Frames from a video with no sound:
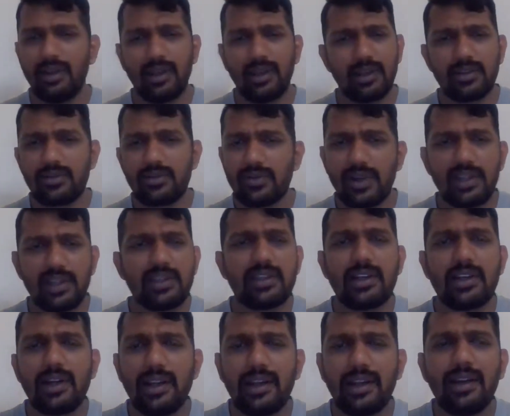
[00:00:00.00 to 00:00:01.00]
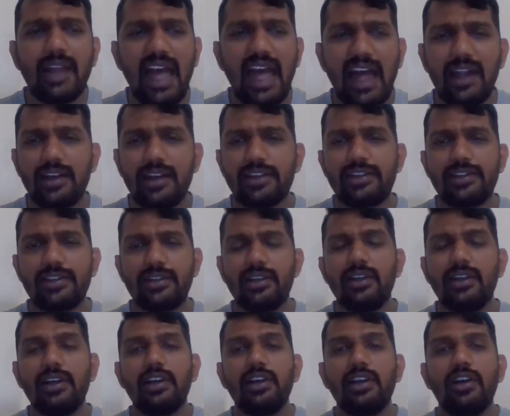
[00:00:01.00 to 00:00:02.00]
X, Y, Z, and ads,
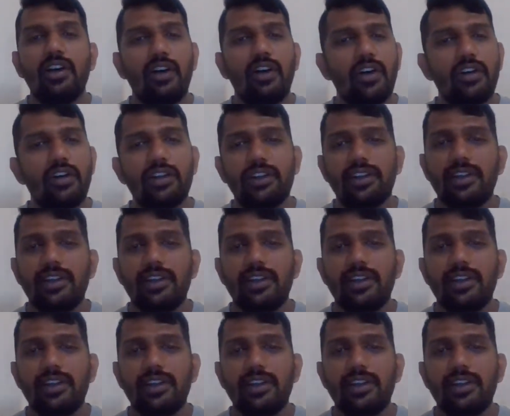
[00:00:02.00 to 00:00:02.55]
all